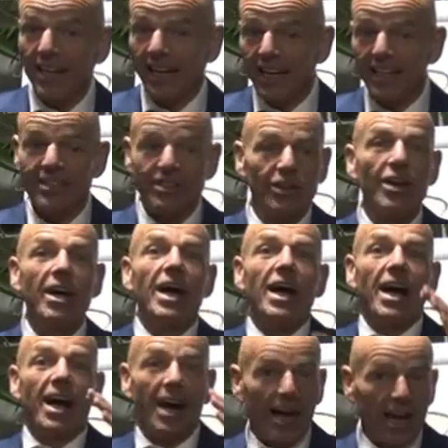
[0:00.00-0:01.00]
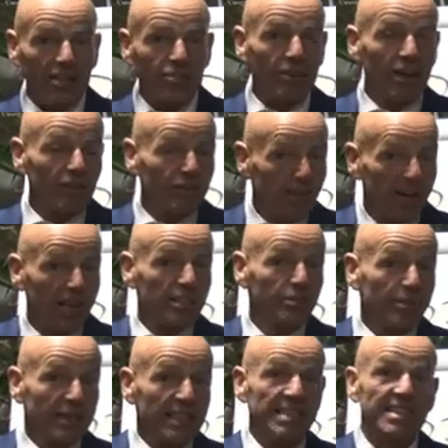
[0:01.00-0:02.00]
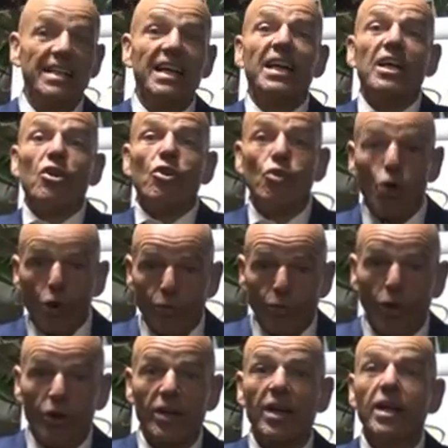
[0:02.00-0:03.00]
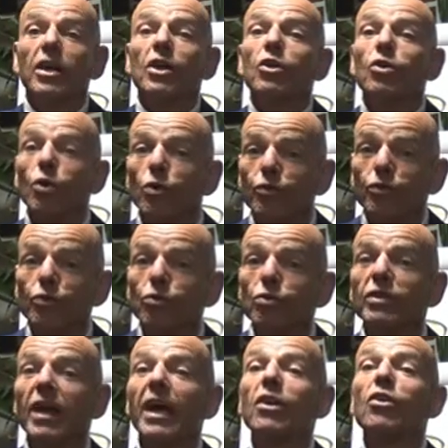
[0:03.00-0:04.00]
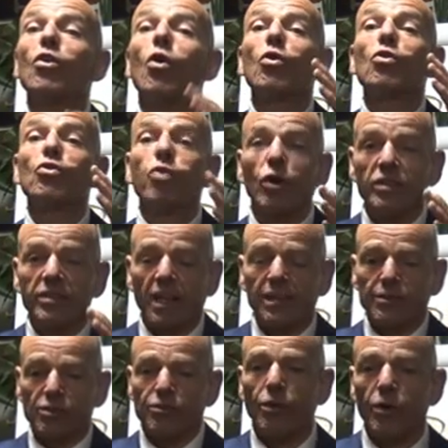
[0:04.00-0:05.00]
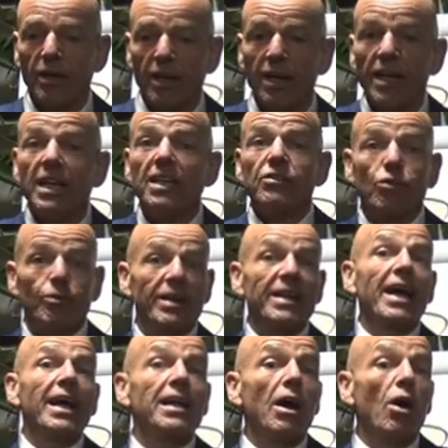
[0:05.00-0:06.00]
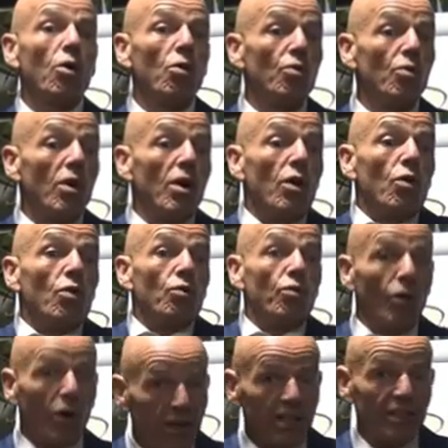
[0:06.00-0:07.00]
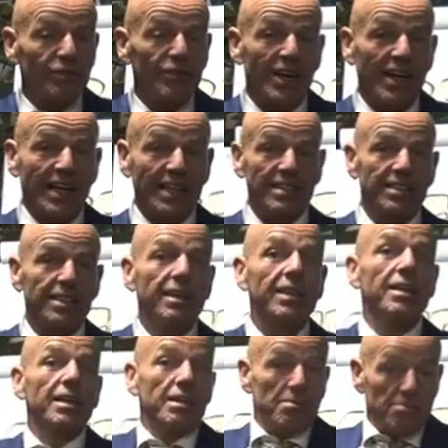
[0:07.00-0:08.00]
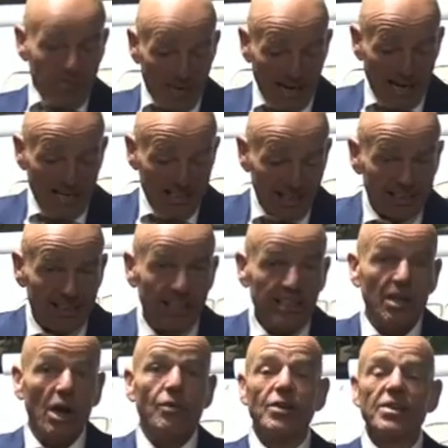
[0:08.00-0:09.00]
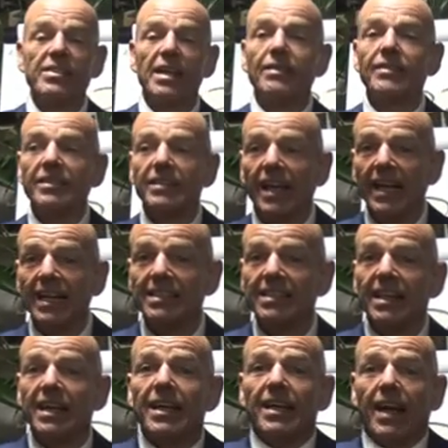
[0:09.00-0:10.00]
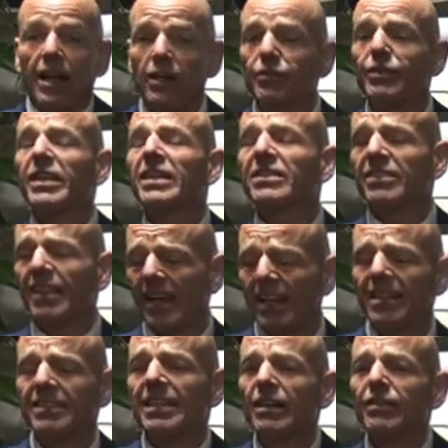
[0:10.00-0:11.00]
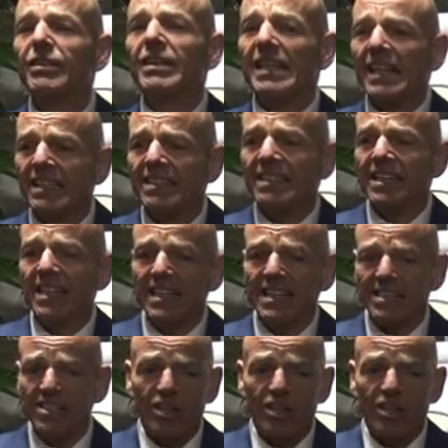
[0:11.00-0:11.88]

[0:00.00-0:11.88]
Yeah, so hard dry fast means no water, no food, and no contact with water. So when I now water fast, as I did now for 7 days, that feels relatively easy, guys.